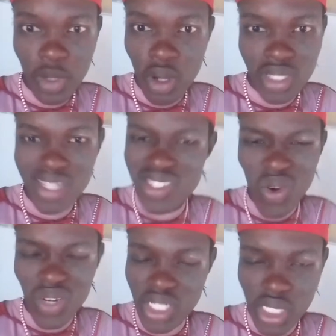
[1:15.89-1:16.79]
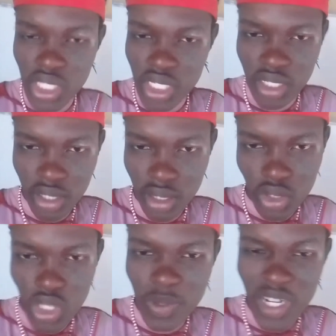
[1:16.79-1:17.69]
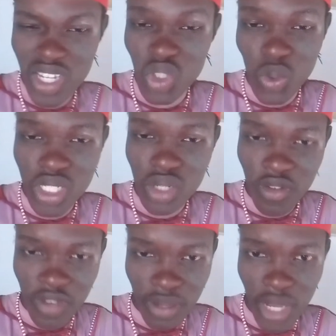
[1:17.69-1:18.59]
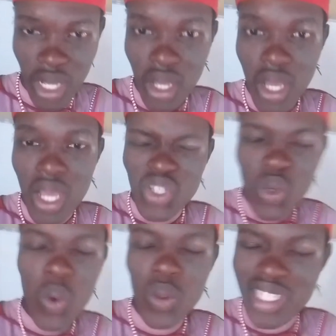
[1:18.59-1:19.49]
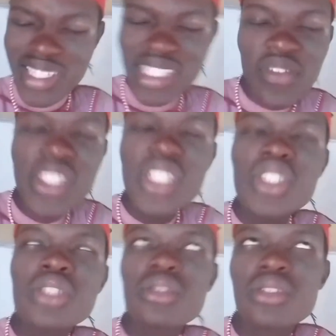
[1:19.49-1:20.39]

Because it's not going to change anything. So it's better you do it in November. So the disadvantages